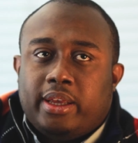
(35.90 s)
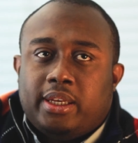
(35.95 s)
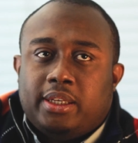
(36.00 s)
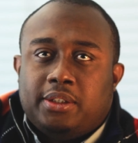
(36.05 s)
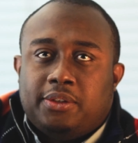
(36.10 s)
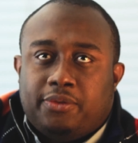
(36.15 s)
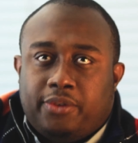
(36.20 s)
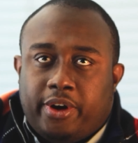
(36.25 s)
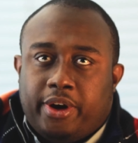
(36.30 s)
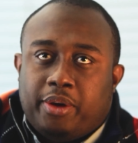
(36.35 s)

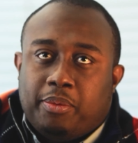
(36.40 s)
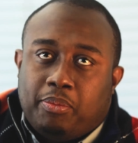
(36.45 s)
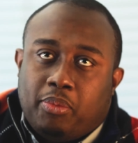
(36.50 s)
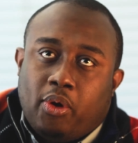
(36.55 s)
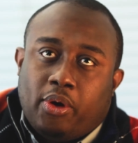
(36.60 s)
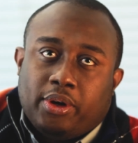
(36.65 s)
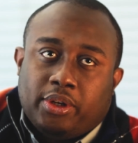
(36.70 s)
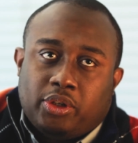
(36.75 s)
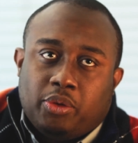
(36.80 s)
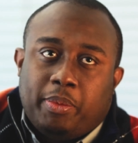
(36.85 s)
it's very
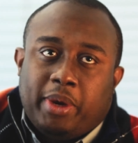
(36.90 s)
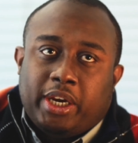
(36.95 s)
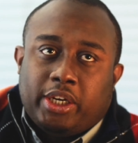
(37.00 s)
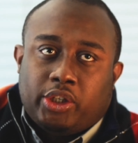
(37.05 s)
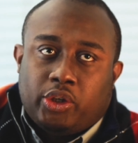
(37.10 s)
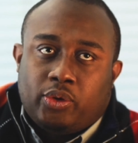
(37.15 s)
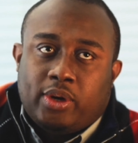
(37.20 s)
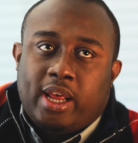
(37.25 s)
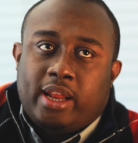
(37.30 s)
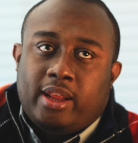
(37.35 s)
important to make
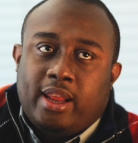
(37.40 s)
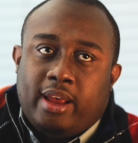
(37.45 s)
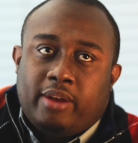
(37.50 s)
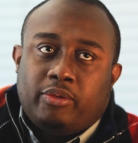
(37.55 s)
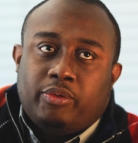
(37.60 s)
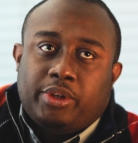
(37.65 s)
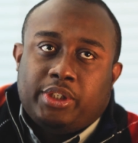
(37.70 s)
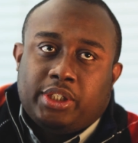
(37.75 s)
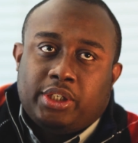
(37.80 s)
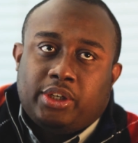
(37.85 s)
sure that
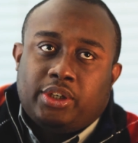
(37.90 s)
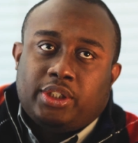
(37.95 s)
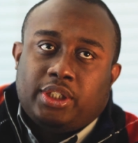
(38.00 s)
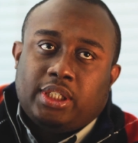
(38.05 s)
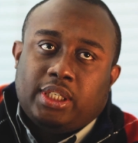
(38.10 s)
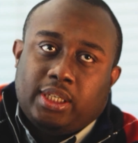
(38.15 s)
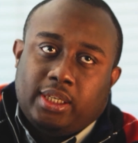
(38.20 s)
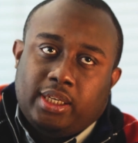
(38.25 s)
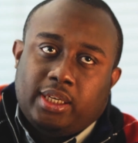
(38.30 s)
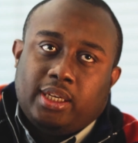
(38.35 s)
that research
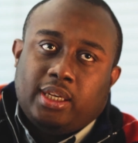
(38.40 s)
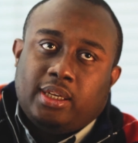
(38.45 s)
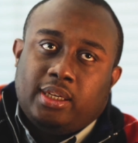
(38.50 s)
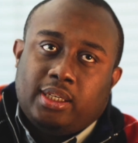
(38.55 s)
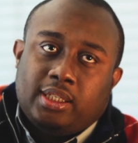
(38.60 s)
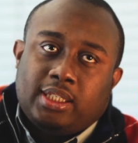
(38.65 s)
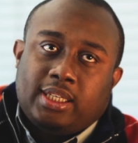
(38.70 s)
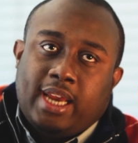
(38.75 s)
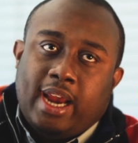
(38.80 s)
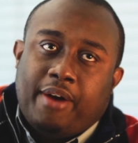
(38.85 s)
uh,
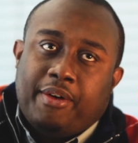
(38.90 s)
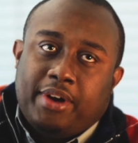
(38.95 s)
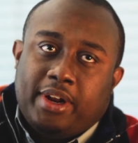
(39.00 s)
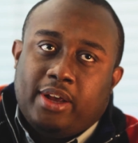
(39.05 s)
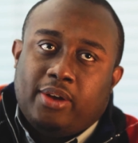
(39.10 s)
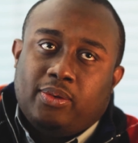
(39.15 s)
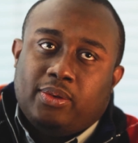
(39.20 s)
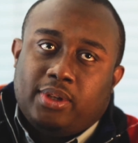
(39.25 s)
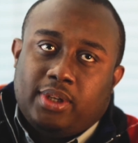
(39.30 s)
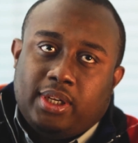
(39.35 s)
is carried
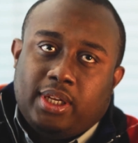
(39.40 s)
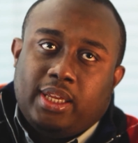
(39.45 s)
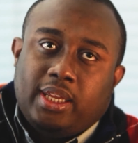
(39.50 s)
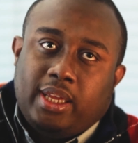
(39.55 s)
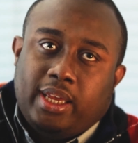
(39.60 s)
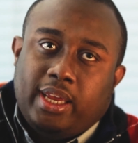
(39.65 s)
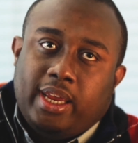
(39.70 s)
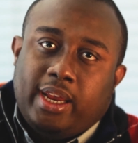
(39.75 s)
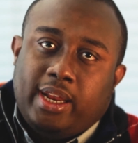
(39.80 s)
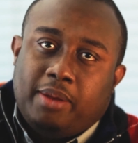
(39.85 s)
out
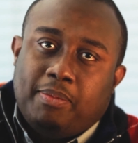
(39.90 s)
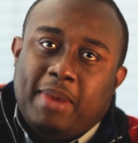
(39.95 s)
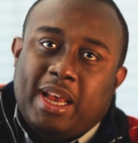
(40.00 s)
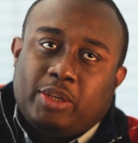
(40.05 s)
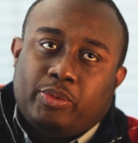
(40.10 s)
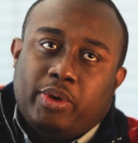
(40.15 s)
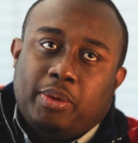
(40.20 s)
in the best